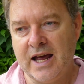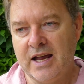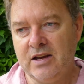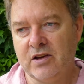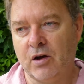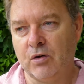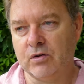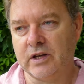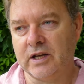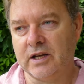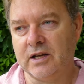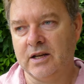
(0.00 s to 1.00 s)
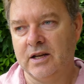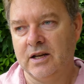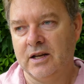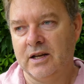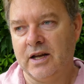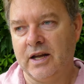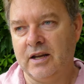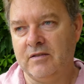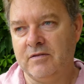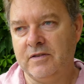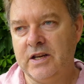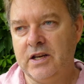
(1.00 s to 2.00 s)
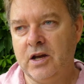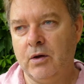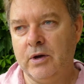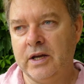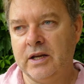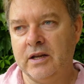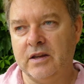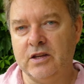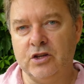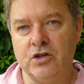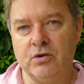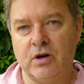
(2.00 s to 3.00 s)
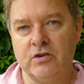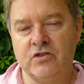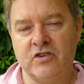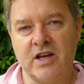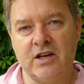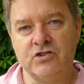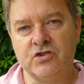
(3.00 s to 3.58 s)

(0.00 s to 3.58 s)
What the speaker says: hand-holding and videoing the Eurostar